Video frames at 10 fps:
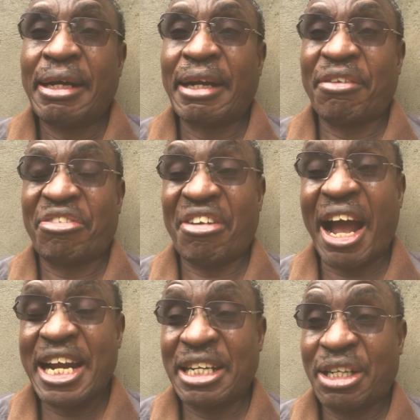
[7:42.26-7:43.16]

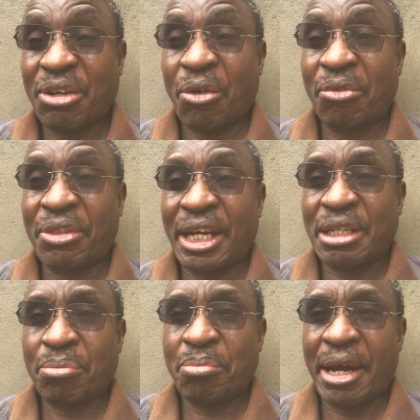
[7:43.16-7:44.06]
refund of that
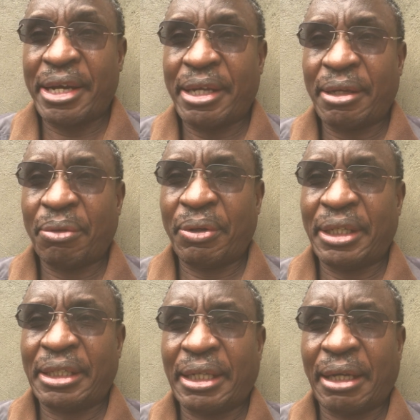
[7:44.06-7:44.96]
money when
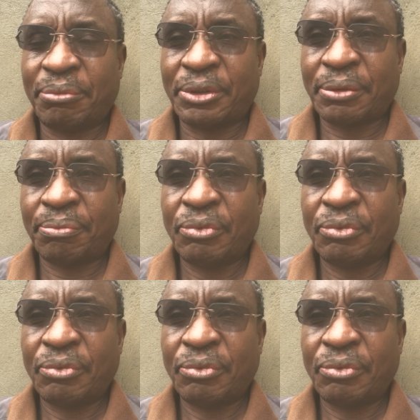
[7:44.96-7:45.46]
it comes.